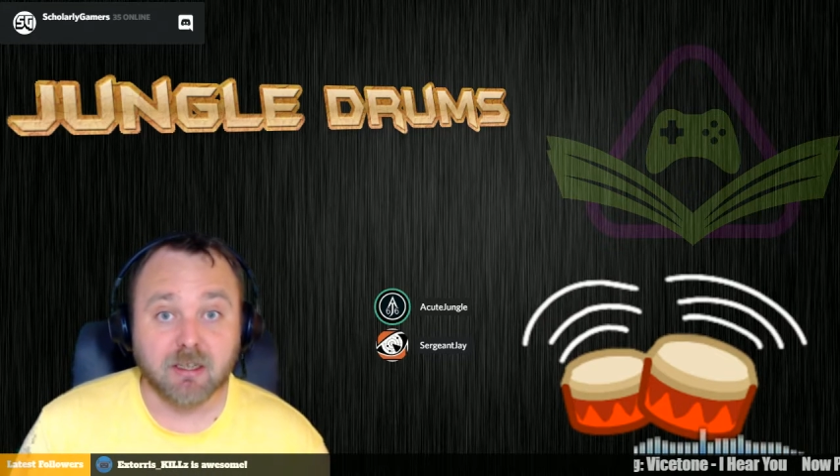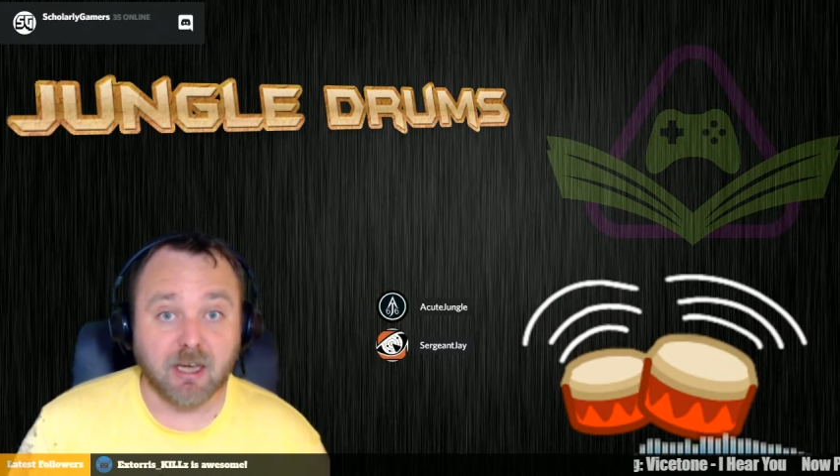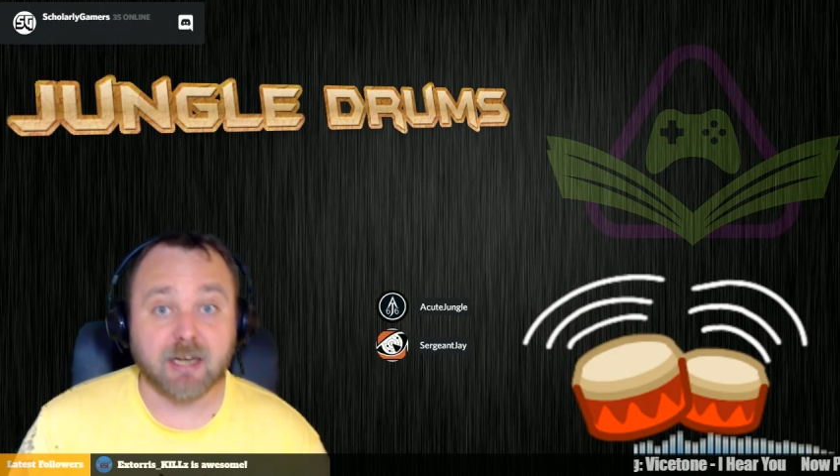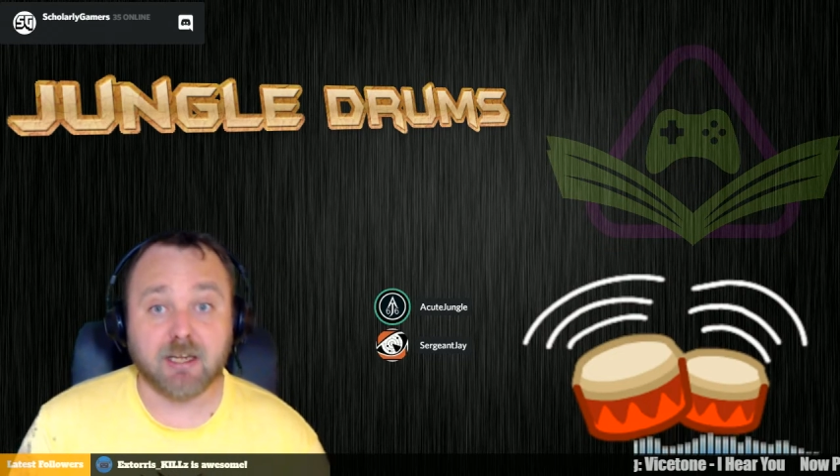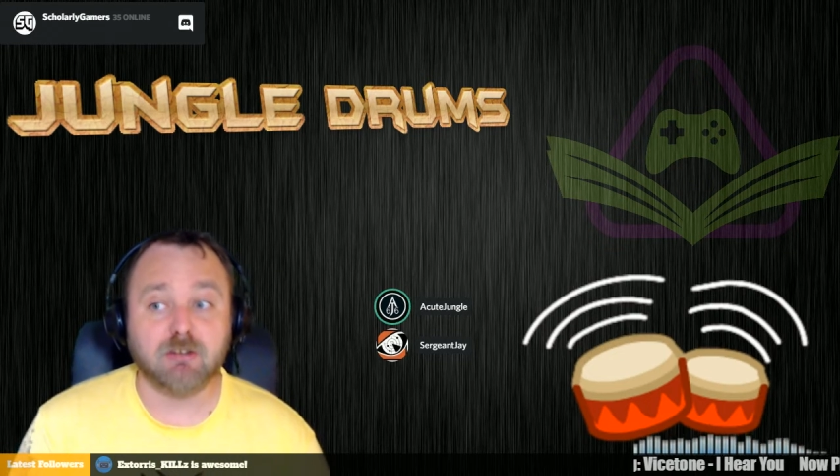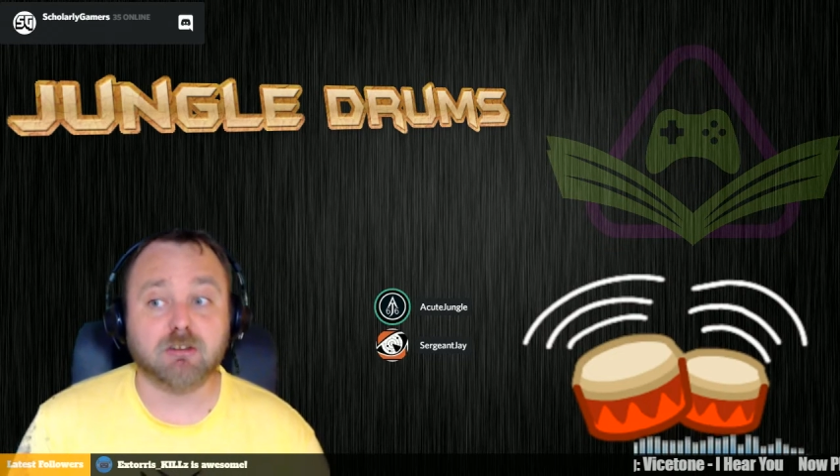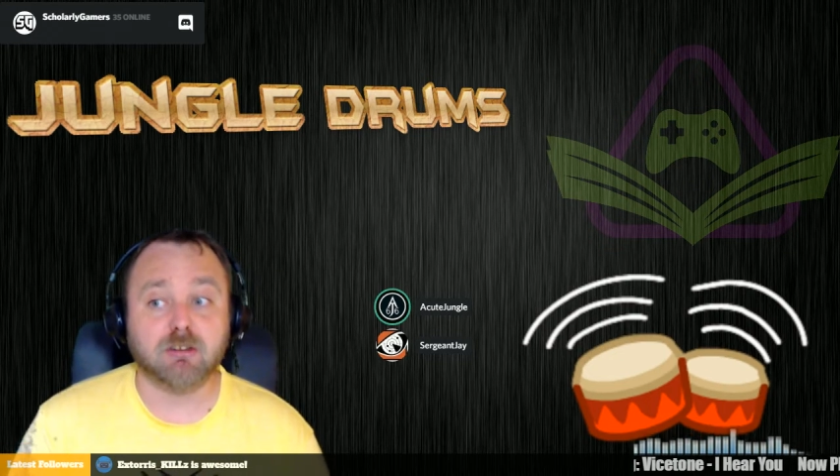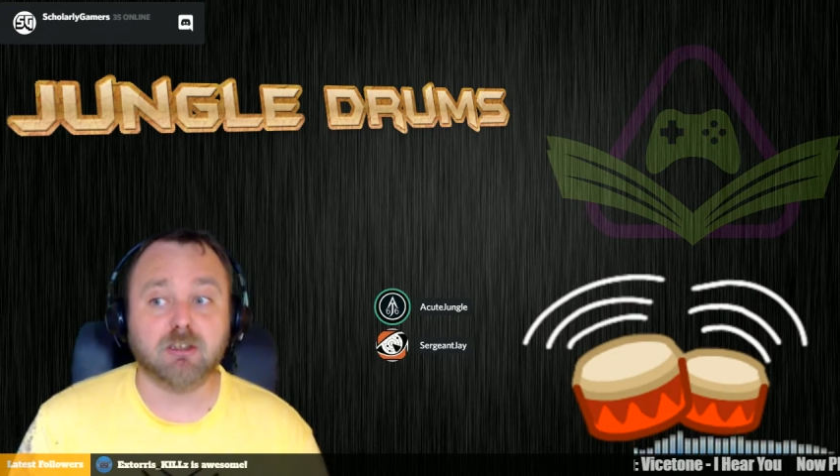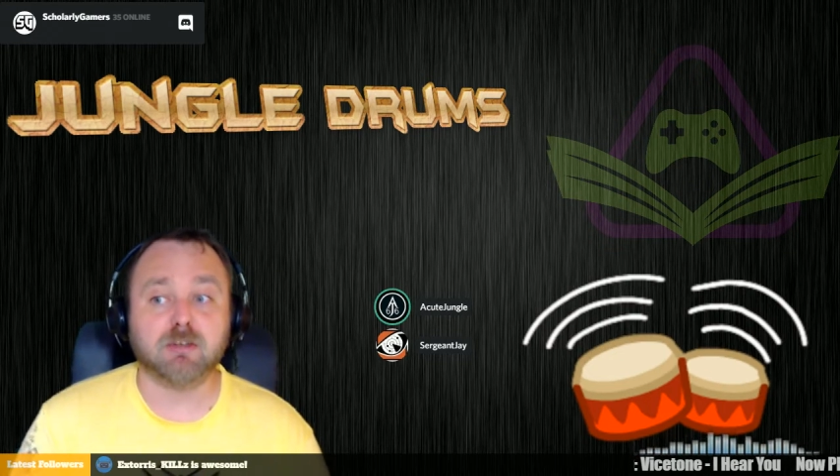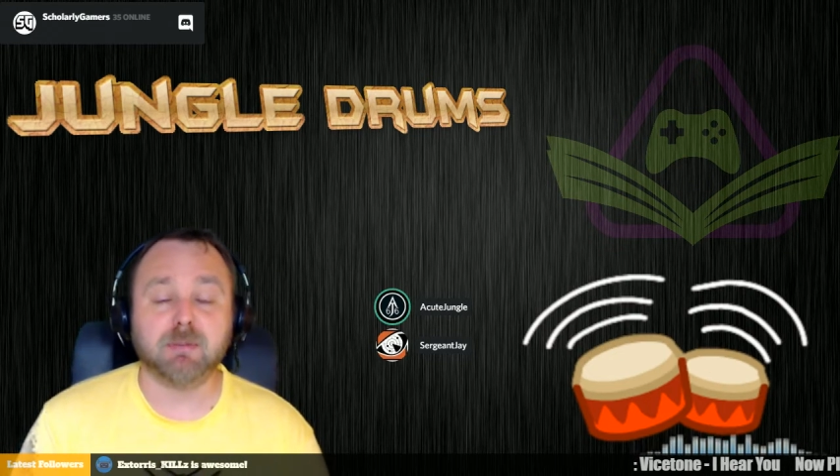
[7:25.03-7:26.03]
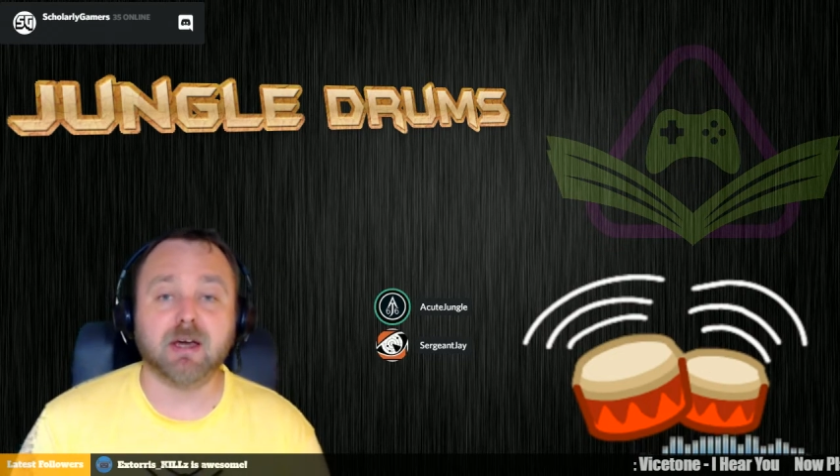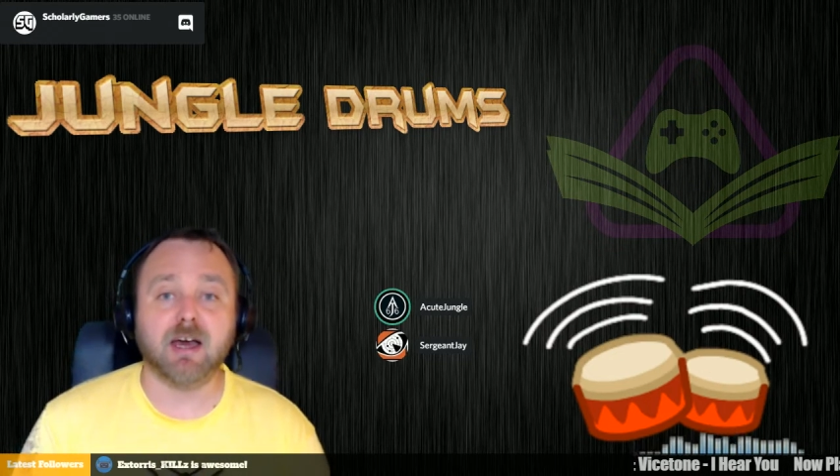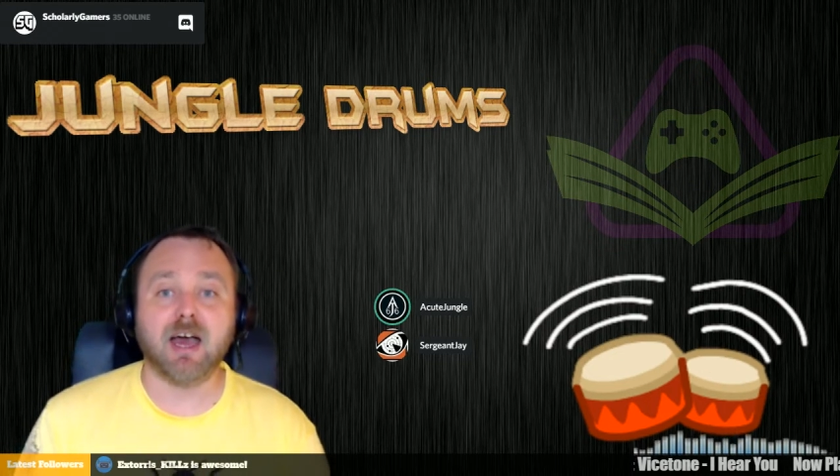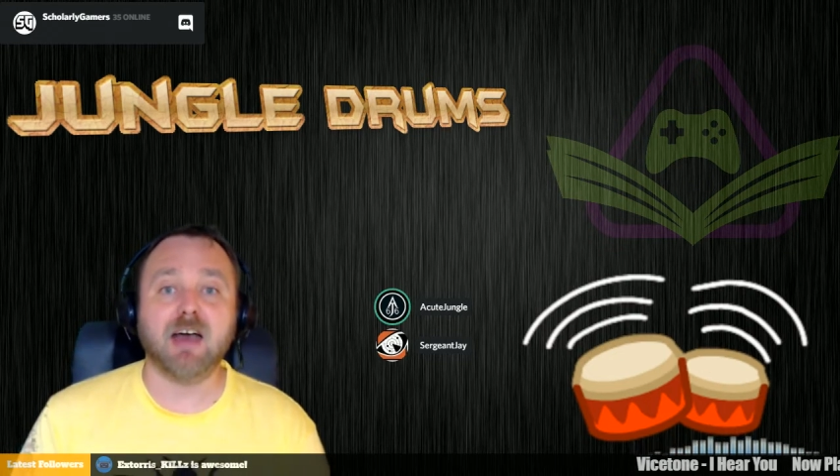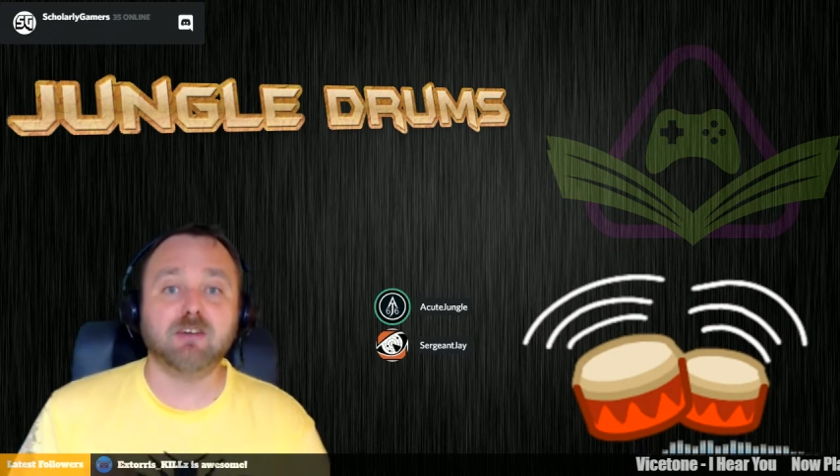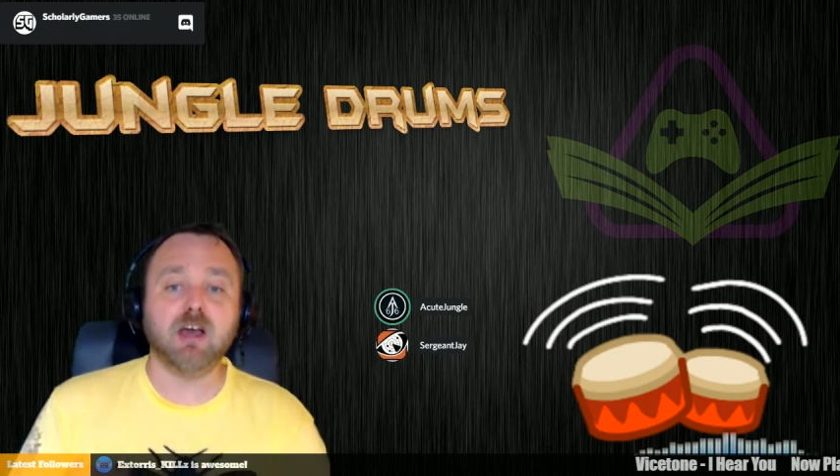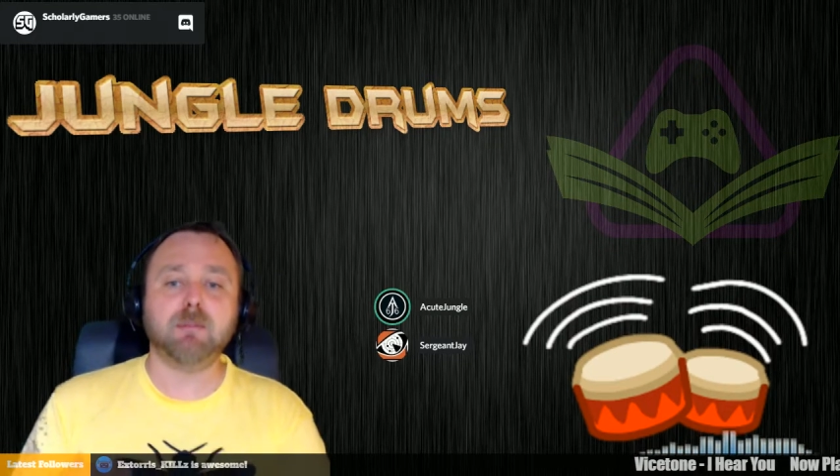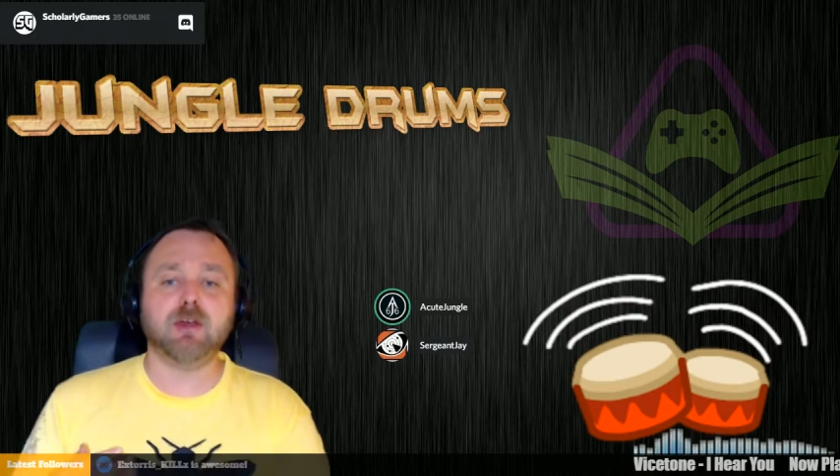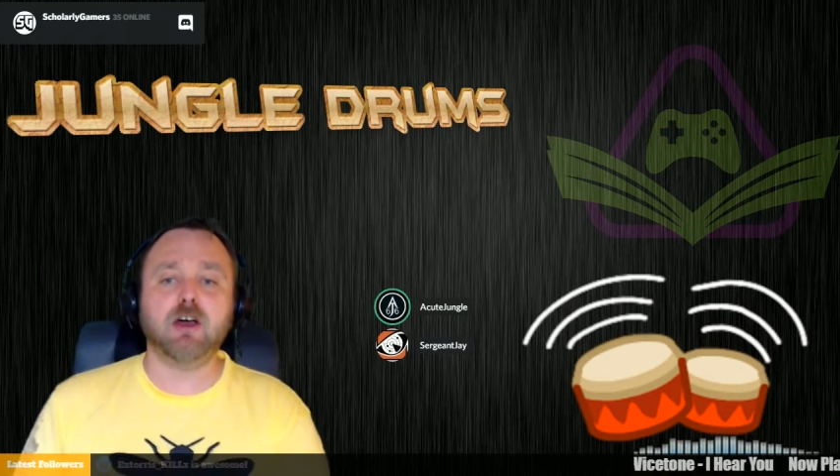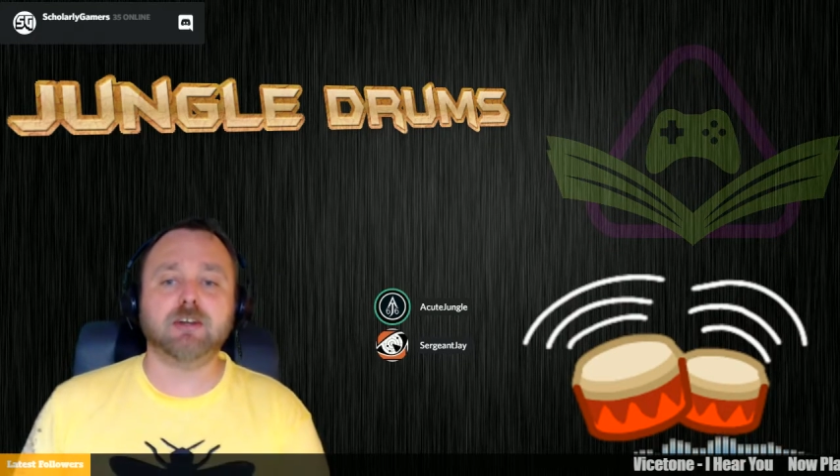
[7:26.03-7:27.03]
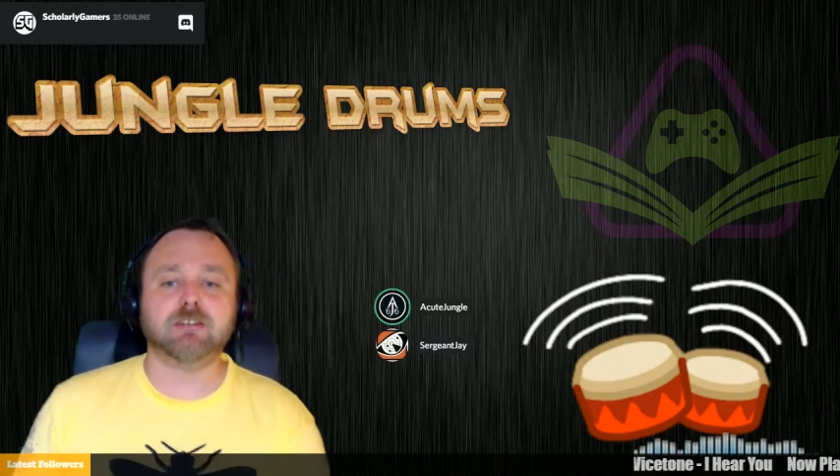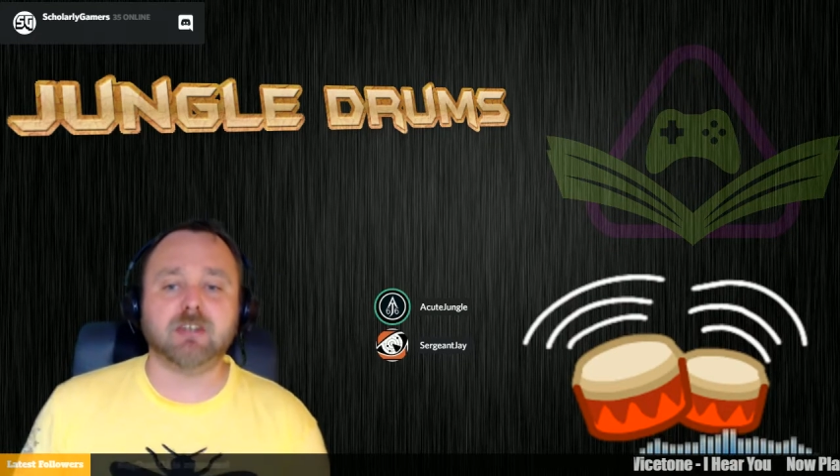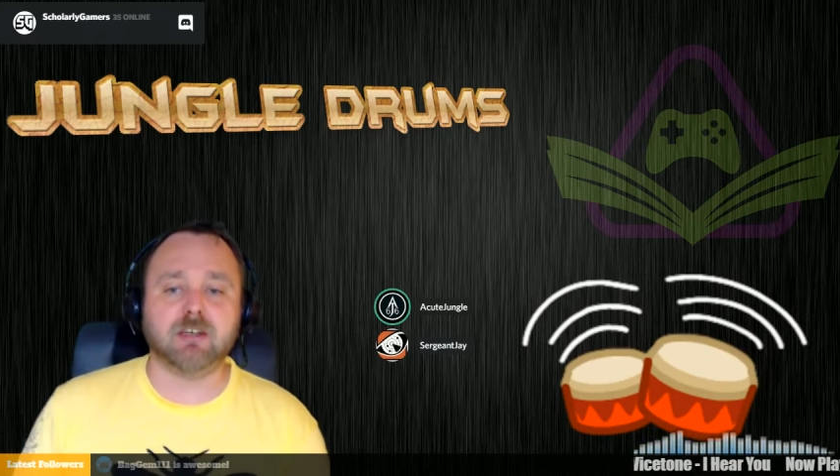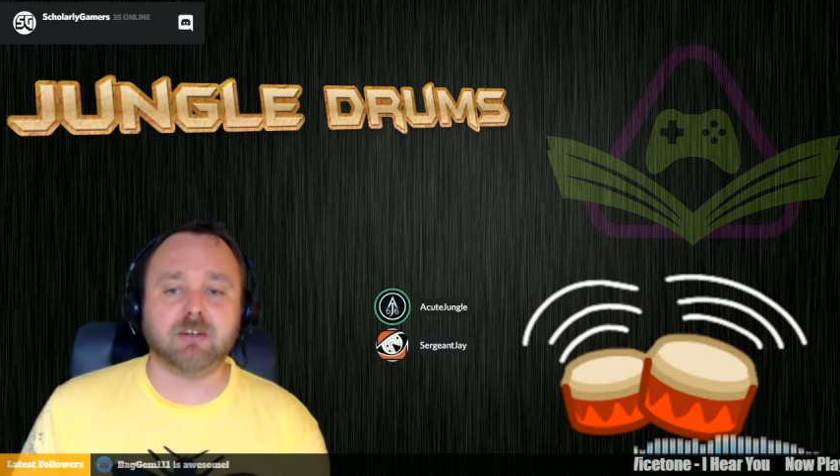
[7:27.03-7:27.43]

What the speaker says: and it is good. But I've got to be honest here.